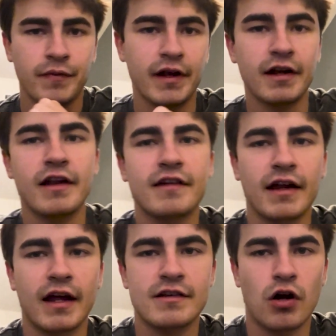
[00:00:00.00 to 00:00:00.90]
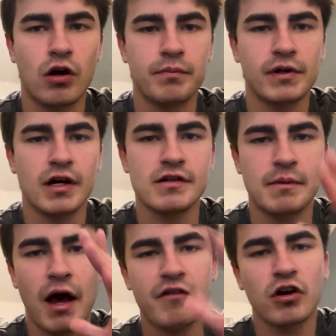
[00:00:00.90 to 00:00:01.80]
It's like, it's hard because
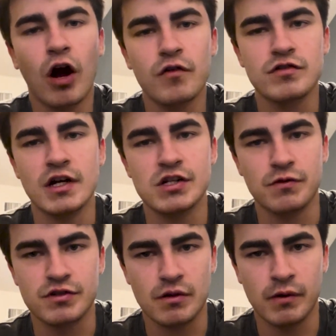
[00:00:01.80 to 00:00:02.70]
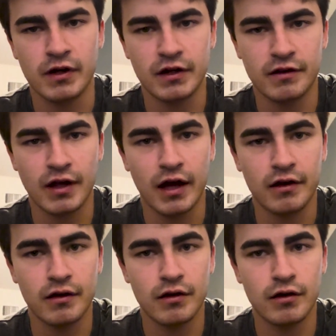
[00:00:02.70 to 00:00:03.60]
I'm having a conversation with somebody
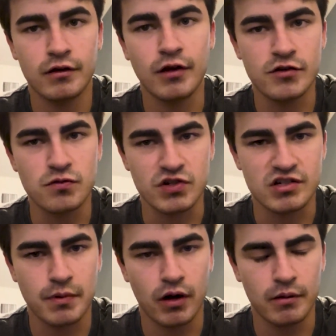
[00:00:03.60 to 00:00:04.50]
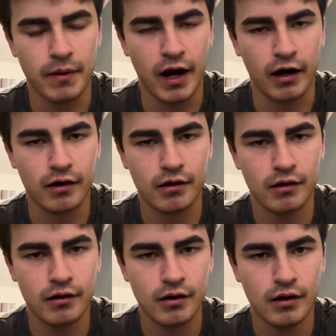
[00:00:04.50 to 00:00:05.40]
that doesn't respond back.
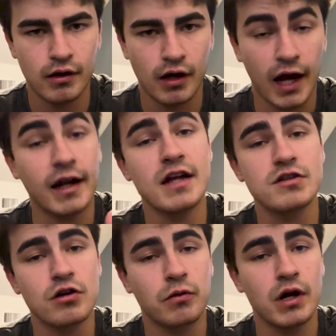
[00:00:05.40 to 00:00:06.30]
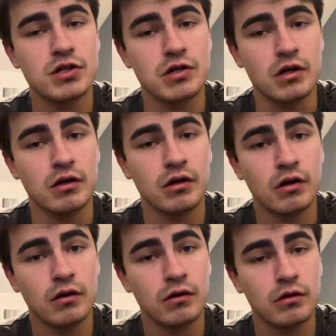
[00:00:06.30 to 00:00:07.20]
I can ask you a question.
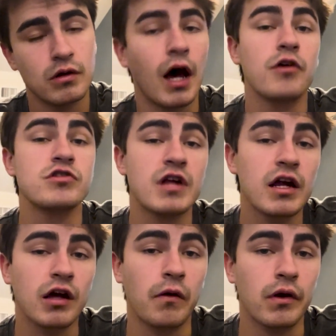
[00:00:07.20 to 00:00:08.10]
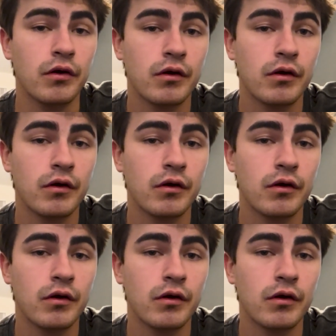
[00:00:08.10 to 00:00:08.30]
How's your day going?